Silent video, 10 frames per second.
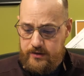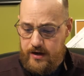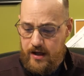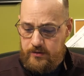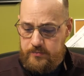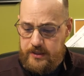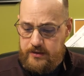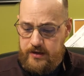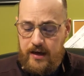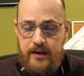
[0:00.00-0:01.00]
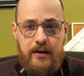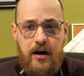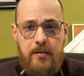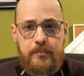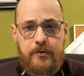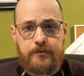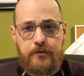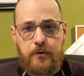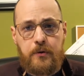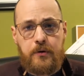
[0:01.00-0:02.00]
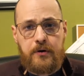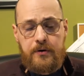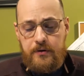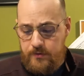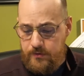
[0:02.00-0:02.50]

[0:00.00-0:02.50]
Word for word: that I'll be taking up for